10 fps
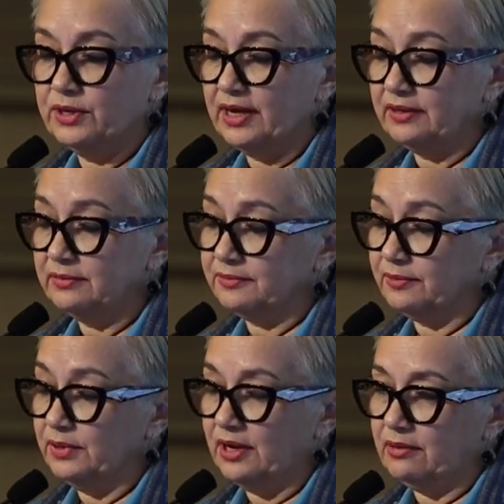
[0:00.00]
We
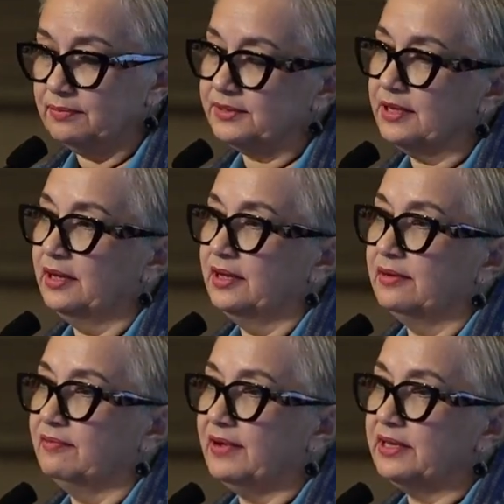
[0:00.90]
helped
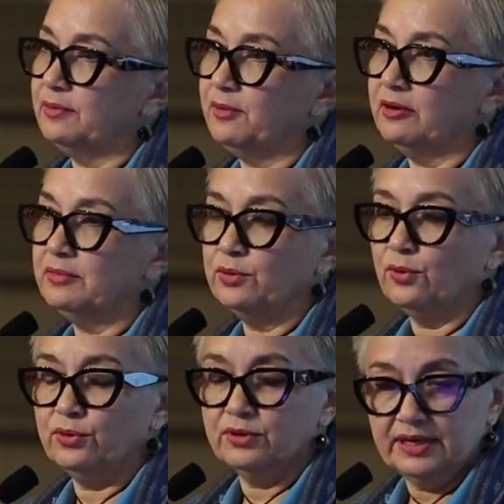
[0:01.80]
vet department
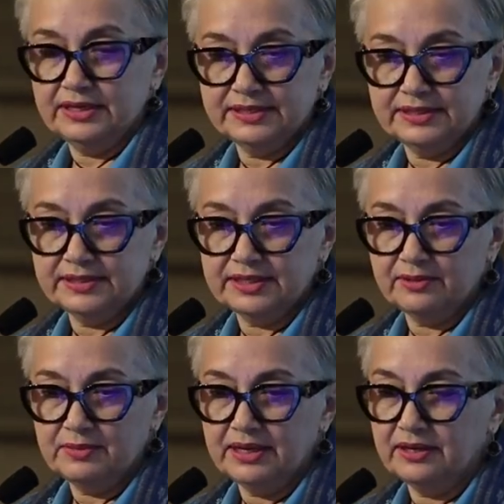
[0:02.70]
organize this in
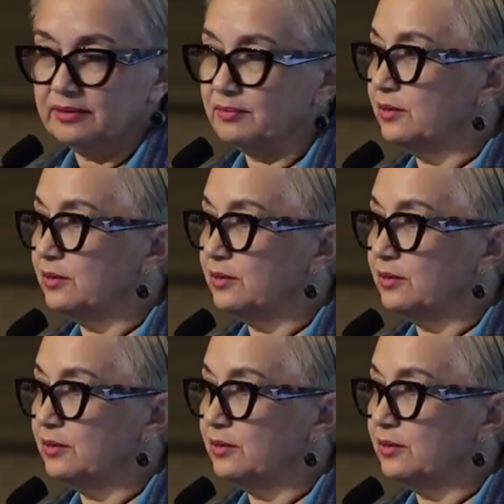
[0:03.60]
the beginning,